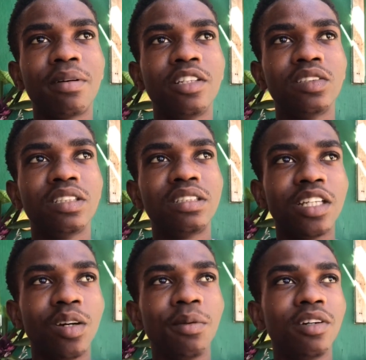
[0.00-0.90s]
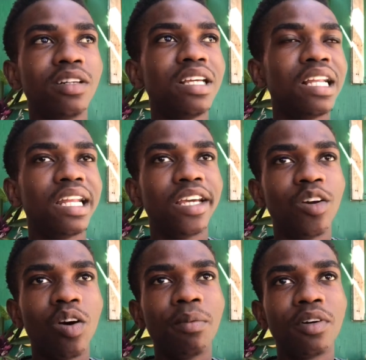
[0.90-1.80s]
I used to stick up,
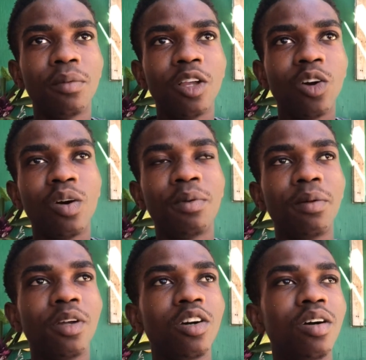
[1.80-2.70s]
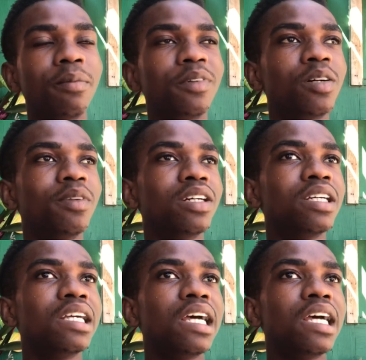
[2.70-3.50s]
go up, come down,